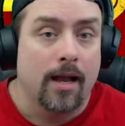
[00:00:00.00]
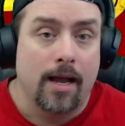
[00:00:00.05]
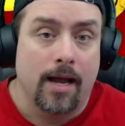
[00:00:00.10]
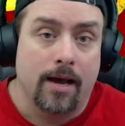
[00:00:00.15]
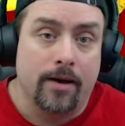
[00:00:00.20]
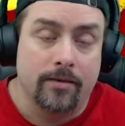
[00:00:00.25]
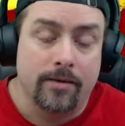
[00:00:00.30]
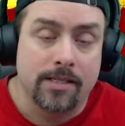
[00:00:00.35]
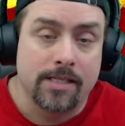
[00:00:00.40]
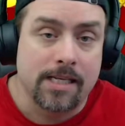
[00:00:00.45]

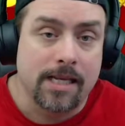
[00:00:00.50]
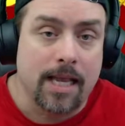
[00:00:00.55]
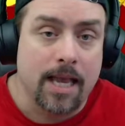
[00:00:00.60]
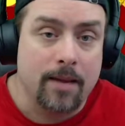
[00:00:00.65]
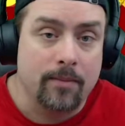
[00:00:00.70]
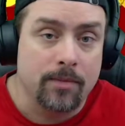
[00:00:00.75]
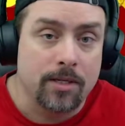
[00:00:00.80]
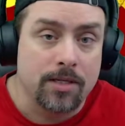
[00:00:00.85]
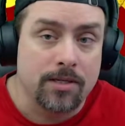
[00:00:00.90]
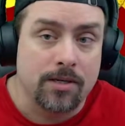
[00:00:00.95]
how does the
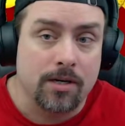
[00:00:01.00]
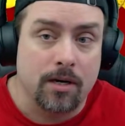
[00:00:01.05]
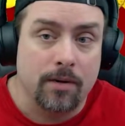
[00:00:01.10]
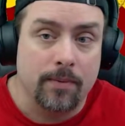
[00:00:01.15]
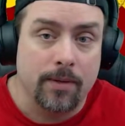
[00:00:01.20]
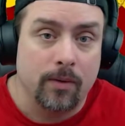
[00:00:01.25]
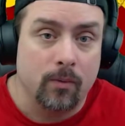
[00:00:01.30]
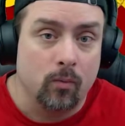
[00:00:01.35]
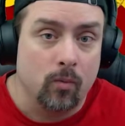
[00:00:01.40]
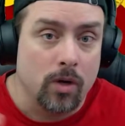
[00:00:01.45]
game
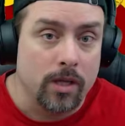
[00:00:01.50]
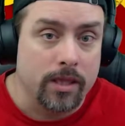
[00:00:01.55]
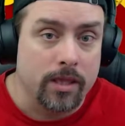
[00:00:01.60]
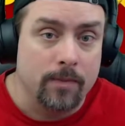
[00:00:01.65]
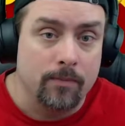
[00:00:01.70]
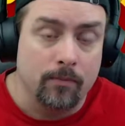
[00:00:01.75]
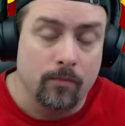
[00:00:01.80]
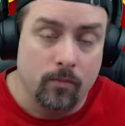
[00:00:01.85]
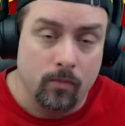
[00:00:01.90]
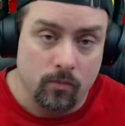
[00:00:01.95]
determine what
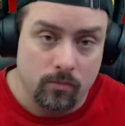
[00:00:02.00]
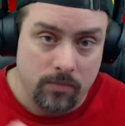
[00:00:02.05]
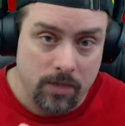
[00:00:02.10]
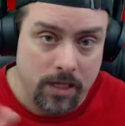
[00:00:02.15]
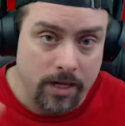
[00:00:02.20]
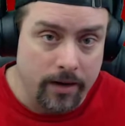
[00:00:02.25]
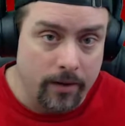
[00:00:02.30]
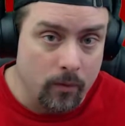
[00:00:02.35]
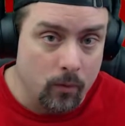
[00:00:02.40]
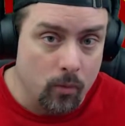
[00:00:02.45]

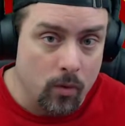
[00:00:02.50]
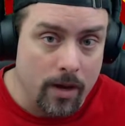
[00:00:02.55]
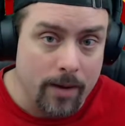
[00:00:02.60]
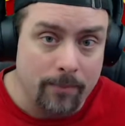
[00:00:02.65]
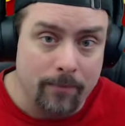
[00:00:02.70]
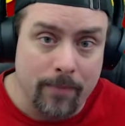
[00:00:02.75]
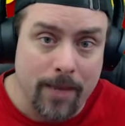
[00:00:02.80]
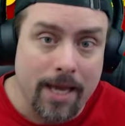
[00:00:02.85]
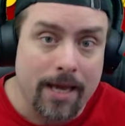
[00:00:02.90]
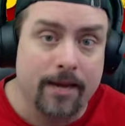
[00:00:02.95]
what
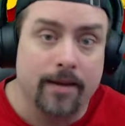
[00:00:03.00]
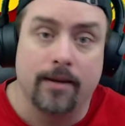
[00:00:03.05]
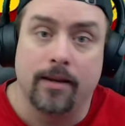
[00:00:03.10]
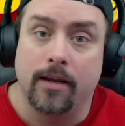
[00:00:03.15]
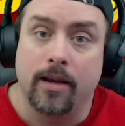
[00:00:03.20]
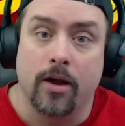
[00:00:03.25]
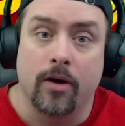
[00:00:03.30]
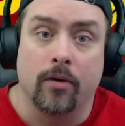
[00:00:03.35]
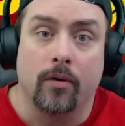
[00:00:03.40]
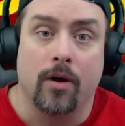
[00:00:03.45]
meta to
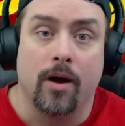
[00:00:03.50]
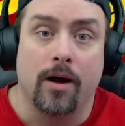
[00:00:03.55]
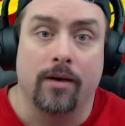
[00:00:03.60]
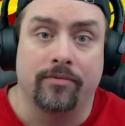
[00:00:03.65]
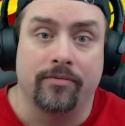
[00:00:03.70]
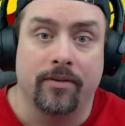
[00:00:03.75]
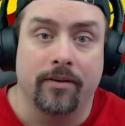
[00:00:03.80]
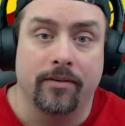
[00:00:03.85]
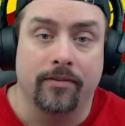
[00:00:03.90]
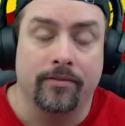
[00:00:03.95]
go
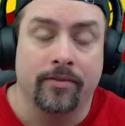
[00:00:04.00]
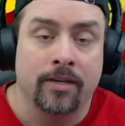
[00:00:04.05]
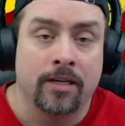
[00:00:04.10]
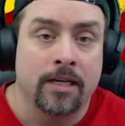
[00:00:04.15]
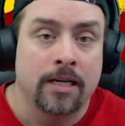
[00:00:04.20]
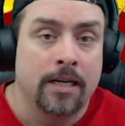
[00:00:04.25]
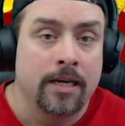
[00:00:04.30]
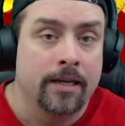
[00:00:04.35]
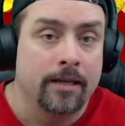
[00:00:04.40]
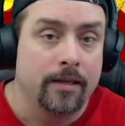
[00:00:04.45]
off of?
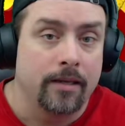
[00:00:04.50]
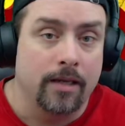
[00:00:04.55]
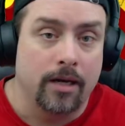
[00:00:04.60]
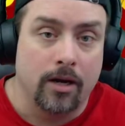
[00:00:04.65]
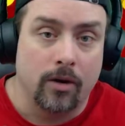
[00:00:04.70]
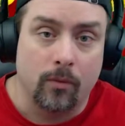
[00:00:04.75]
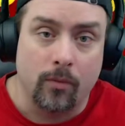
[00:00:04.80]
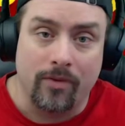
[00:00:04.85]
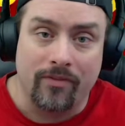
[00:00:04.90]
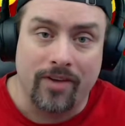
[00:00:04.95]

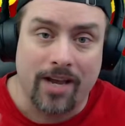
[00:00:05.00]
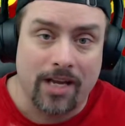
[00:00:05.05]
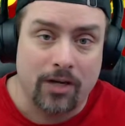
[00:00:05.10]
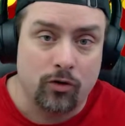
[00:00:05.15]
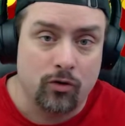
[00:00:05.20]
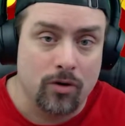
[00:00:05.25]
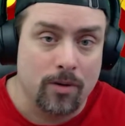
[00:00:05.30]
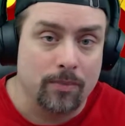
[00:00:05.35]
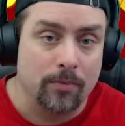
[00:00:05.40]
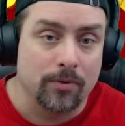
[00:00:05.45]
We've had
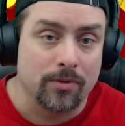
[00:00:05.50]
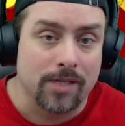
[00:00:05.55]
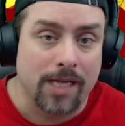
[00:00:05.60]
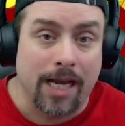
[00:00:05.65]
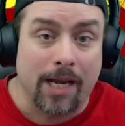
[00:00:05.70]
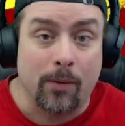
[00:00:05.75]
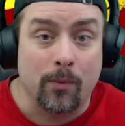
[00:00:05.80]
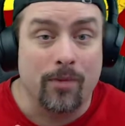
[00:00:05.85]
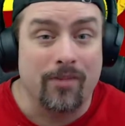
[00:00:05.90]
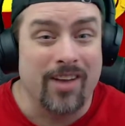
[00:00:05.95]
triple
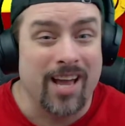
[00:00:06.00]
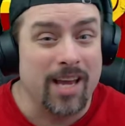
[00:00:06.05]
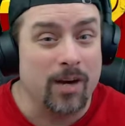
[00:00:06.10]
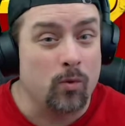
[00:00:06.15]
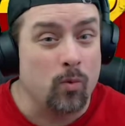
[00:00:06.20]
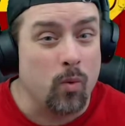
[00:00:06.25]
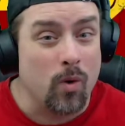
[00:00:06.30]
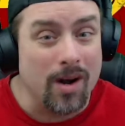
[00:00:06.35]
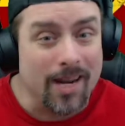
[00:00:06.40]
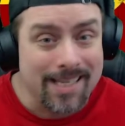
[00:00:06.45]
tank, we've
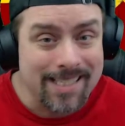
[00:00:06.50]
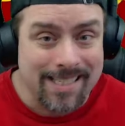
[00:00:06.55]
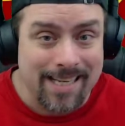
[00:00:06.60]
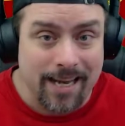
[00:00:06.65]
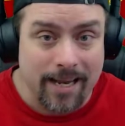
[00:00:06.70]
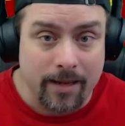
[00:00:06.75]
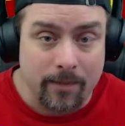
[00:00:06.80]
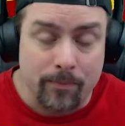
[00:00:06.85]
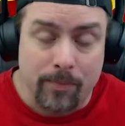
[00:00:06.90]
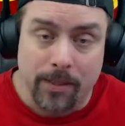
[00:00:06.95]
had quad
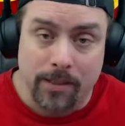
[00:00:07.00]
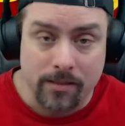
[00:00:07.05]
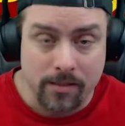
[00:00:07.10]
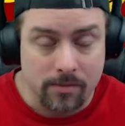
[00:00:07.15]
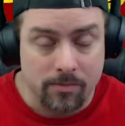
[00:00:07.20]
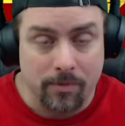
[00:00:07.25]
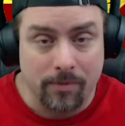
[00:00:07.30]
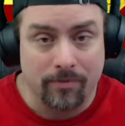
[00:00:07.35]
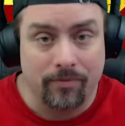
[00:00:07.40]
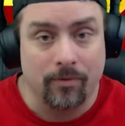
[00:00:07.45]
tank builds
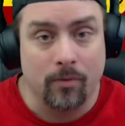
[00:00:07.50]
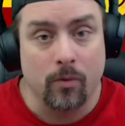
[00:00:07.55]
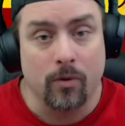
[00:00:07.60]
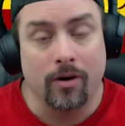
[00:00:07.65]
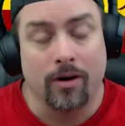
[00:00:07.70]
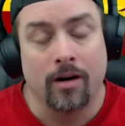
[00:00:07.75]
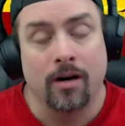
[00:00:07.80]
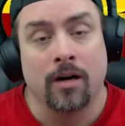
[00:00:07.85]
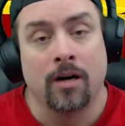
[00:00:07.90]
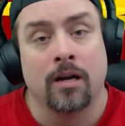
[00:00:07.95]
before.